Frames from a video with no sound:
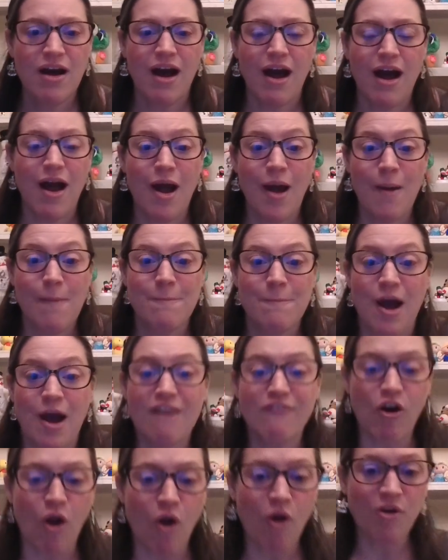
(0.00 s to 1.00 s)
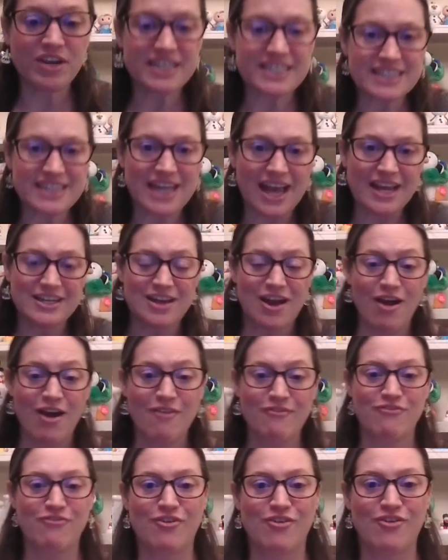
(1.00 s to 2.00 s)
have already signed
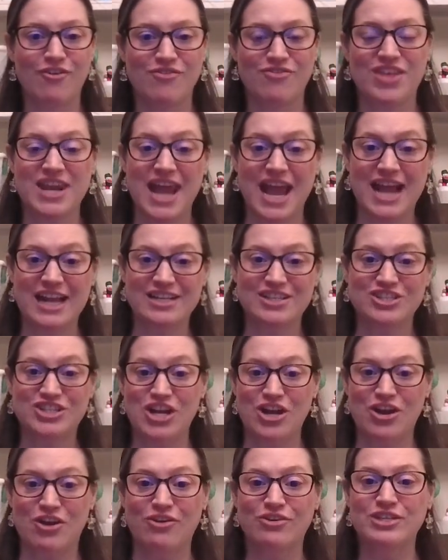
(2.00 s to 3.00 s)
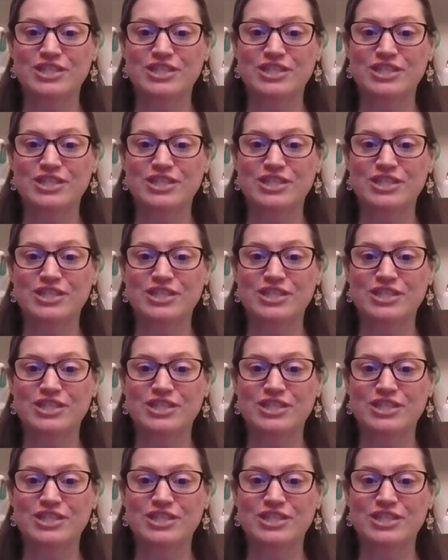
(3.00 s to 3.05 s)
up for the next year.